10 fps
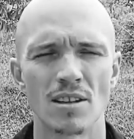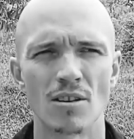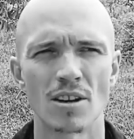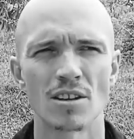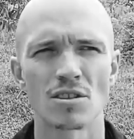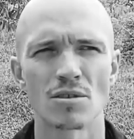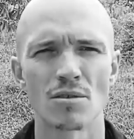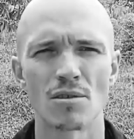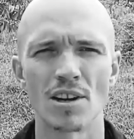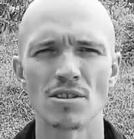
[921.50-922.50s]
okay, so
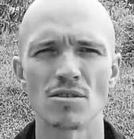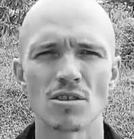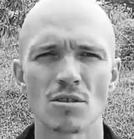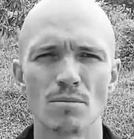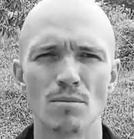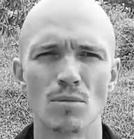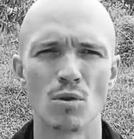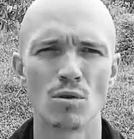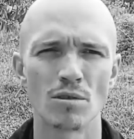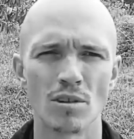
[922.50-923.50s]
the relationship
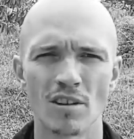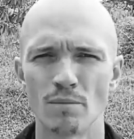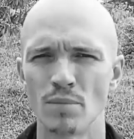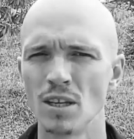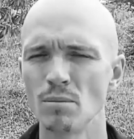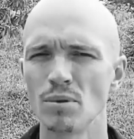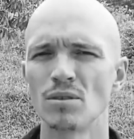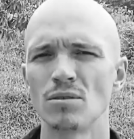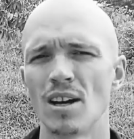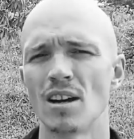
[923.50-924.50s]
more of people
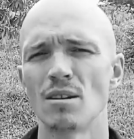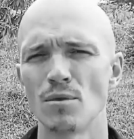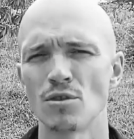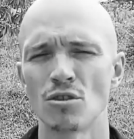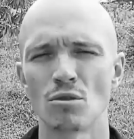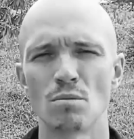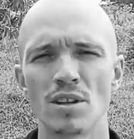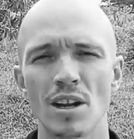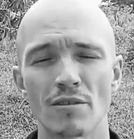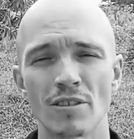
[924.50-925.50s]
to animals should be
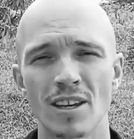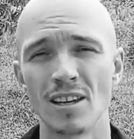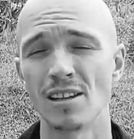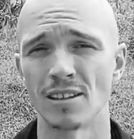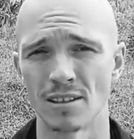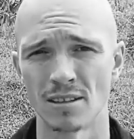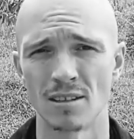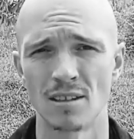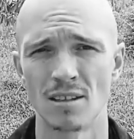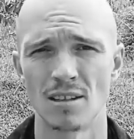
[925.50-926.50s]
that of killing.
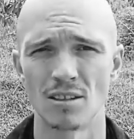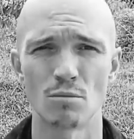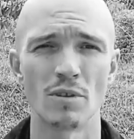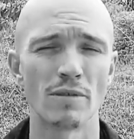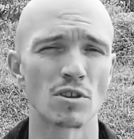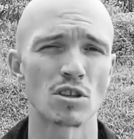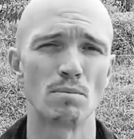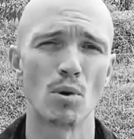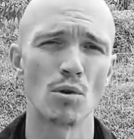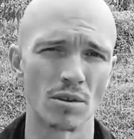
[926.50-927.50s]
It should be for
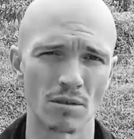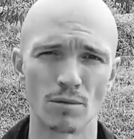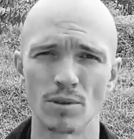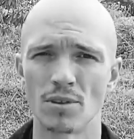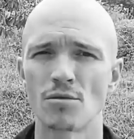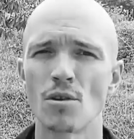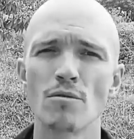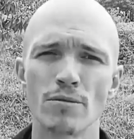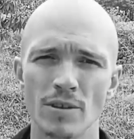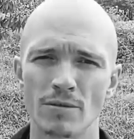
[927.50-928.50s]
sport, for the
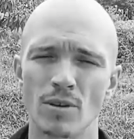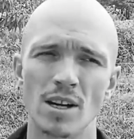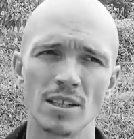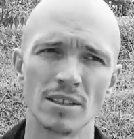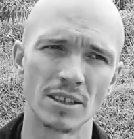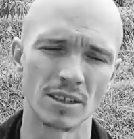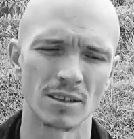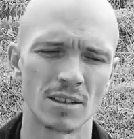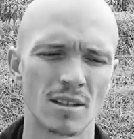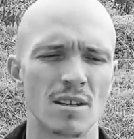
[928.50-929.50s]
trophy, for hunting.
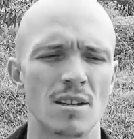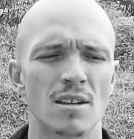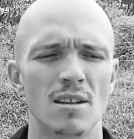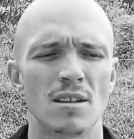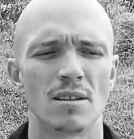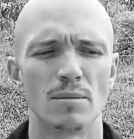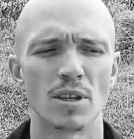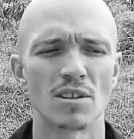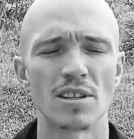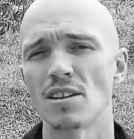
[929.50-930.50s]

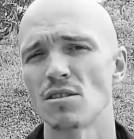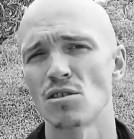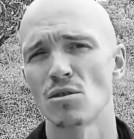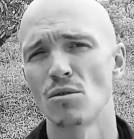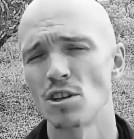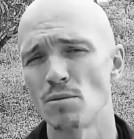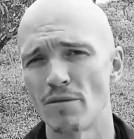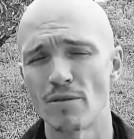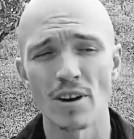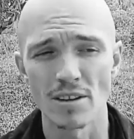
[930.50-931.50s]
Because that's the stories my
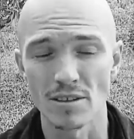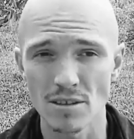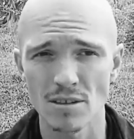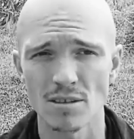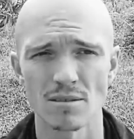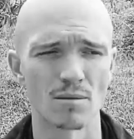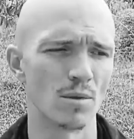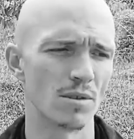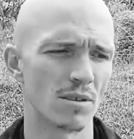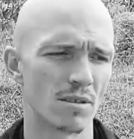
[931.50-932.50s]
friends
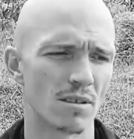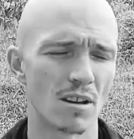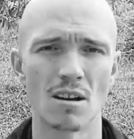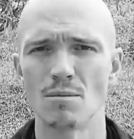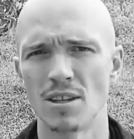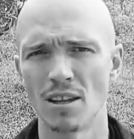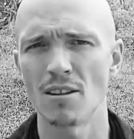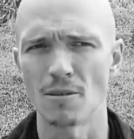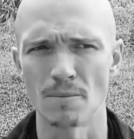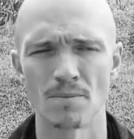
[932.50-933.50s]
would come and
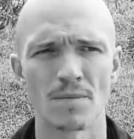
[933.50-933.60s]
tell.